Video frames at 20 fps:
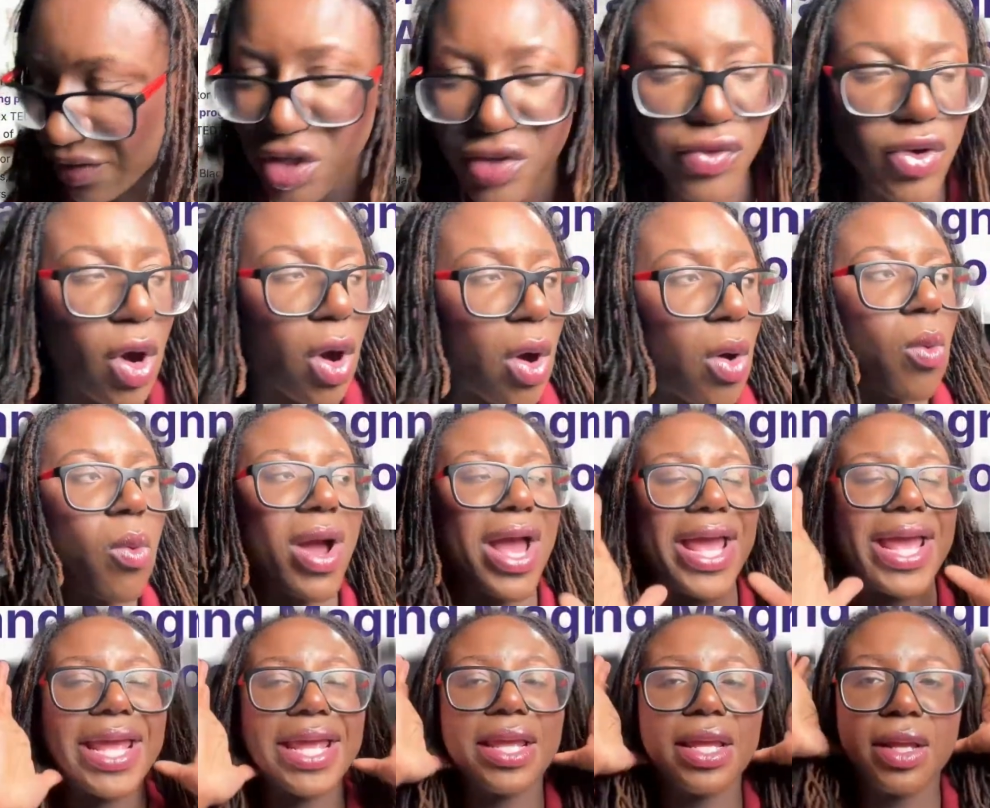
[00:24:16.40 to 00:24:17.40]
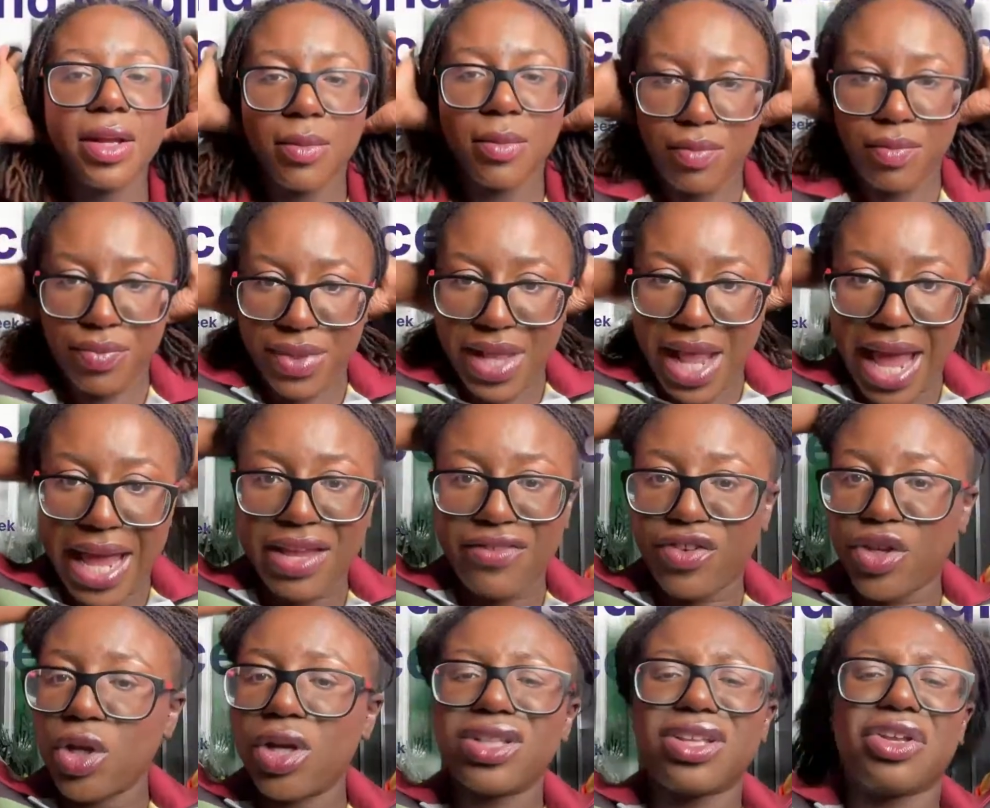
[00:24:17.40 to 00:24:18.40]
got a way, like if
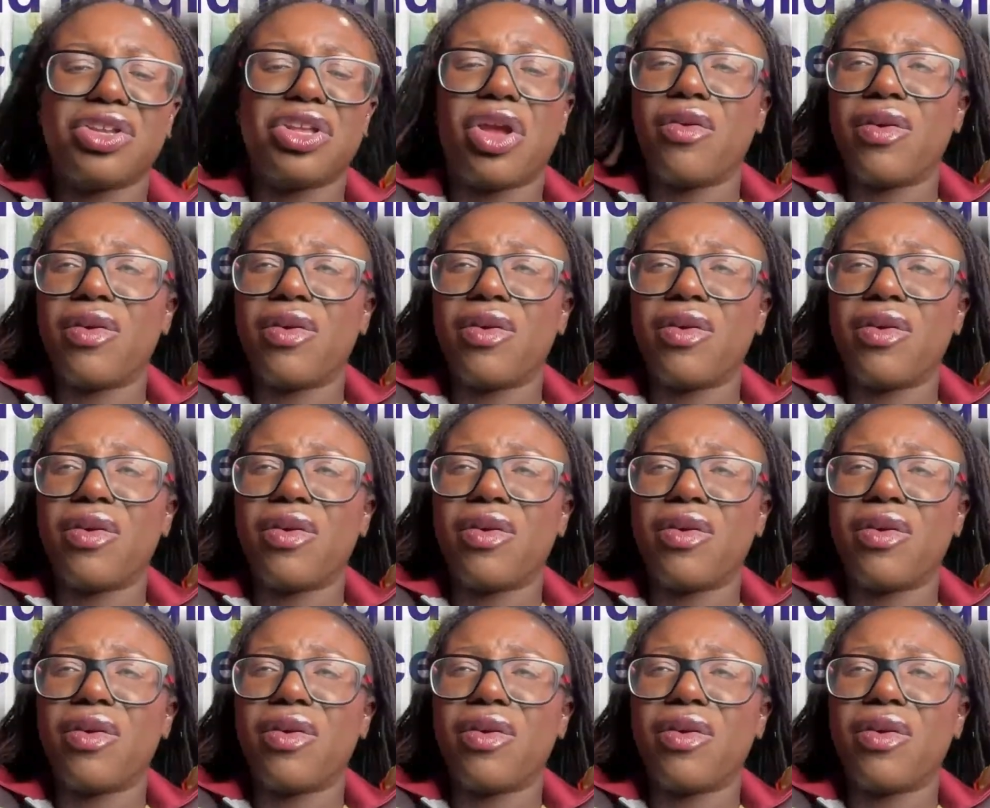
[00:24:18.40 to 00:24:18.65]
you, I don't know,